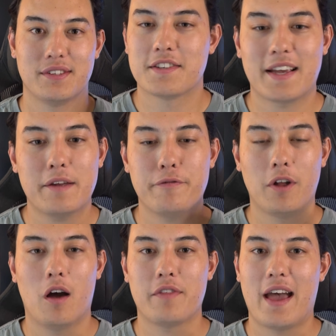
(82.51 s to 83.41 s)
The second
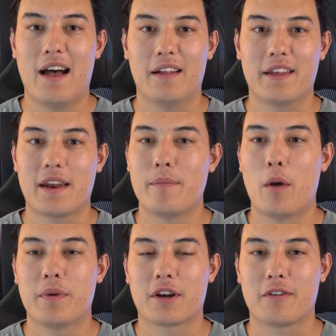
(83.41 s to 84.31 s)
flaw of the Ally that I'm
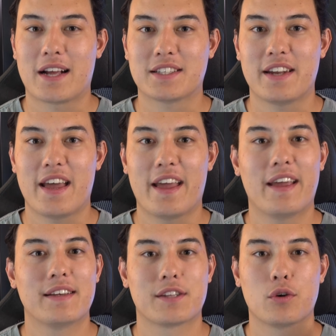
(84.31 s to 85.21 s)
hoping to correct
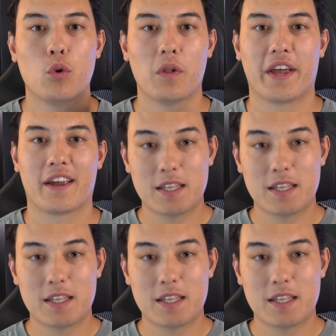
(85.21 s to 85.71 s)
today is the cooling.